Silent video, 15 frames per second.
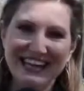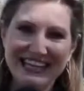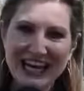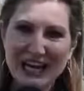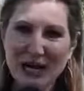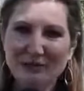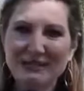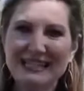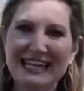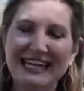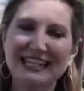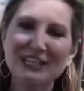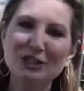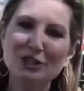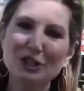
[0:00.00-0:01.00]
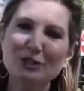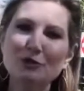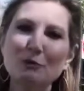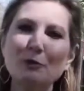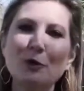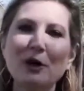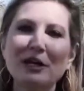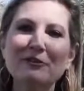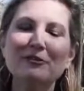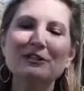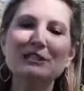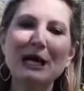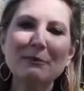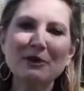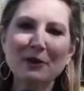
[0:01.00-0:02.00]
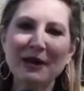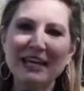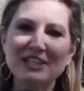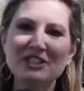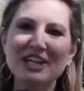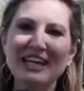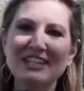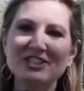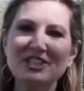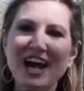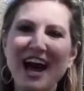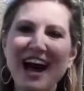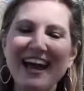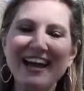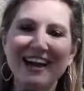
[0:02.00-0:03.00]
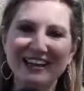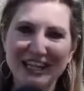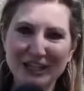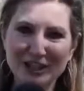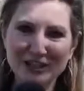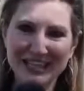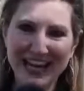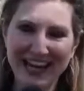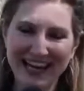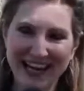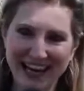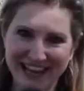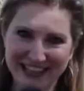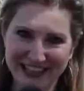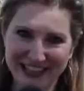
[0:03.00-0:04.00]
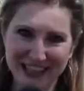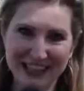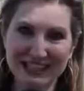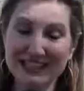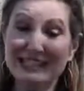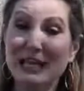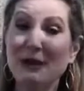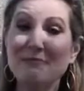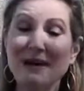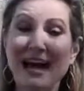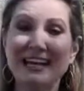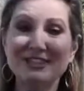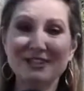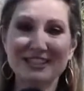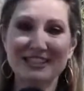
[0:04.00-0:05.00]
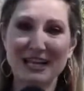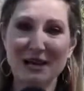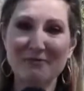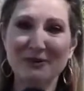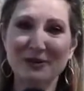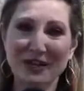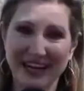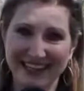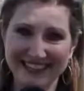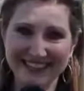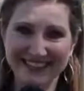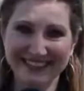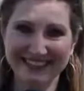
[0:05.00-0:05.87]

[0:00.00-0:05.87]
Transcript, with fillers: again, I'm Sandy Shults reporting for WHHI on Hilton Head Island at the St. Patrick's Day Parade.